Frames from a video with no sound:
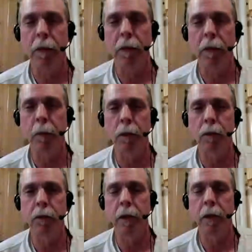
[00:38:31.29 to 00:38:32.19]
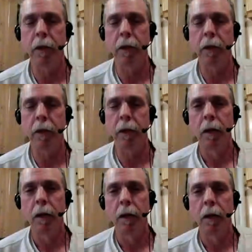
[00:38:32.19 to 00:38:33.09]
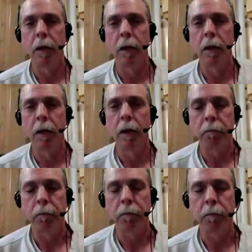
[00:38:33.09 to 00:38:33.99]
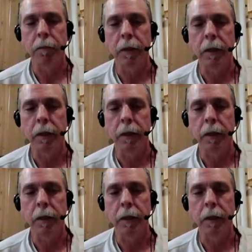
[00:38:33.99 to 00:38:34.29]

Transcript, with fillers: uh, birds that are um,